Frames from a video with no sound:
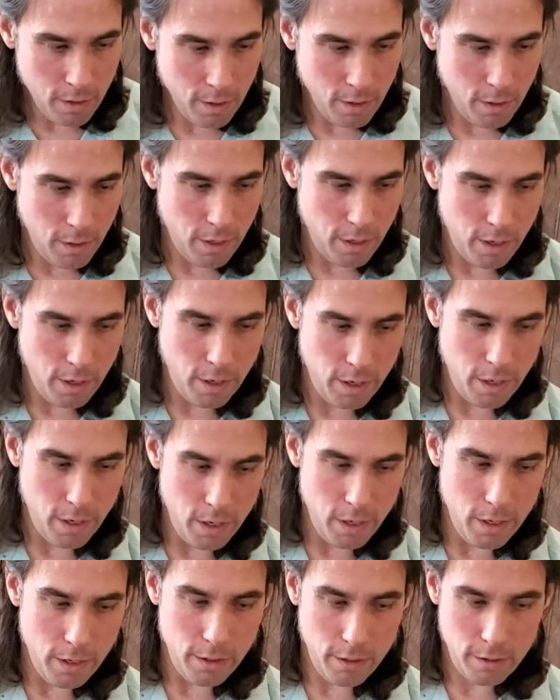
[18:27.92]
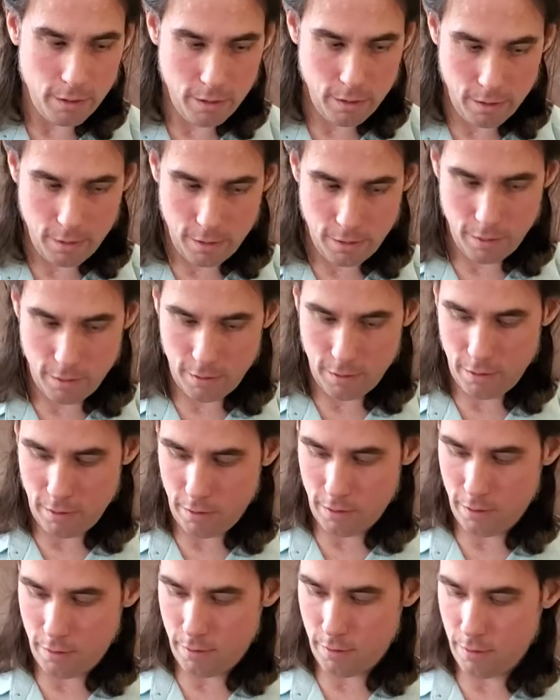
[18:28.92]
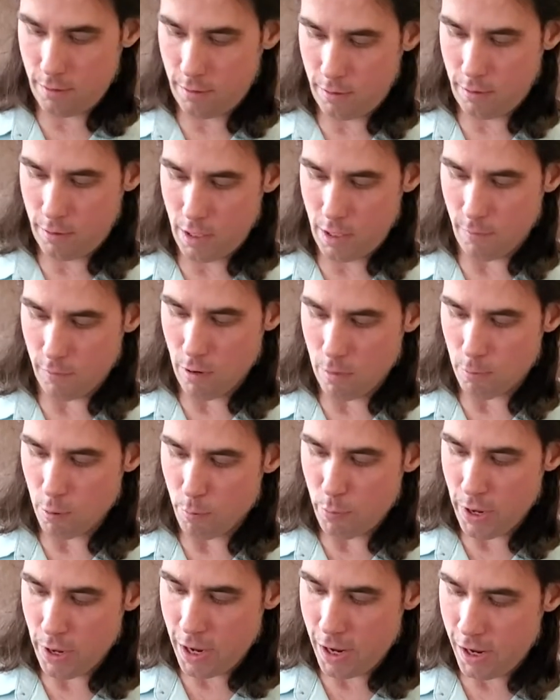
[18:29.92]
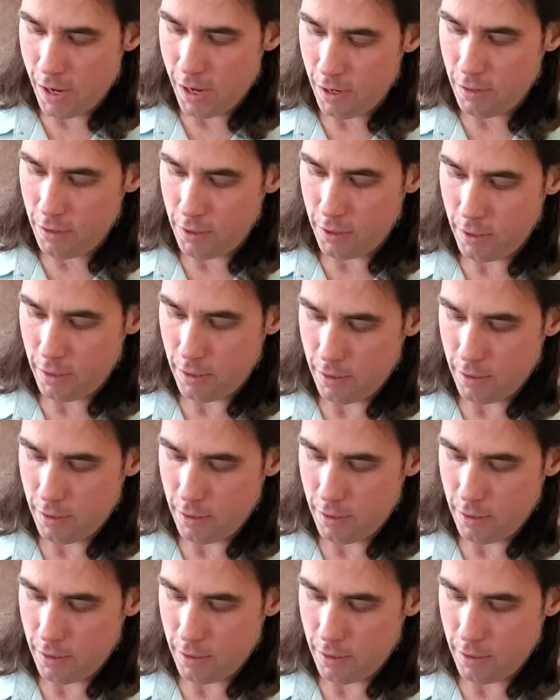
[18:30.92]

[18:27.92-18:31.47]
I have a rubber band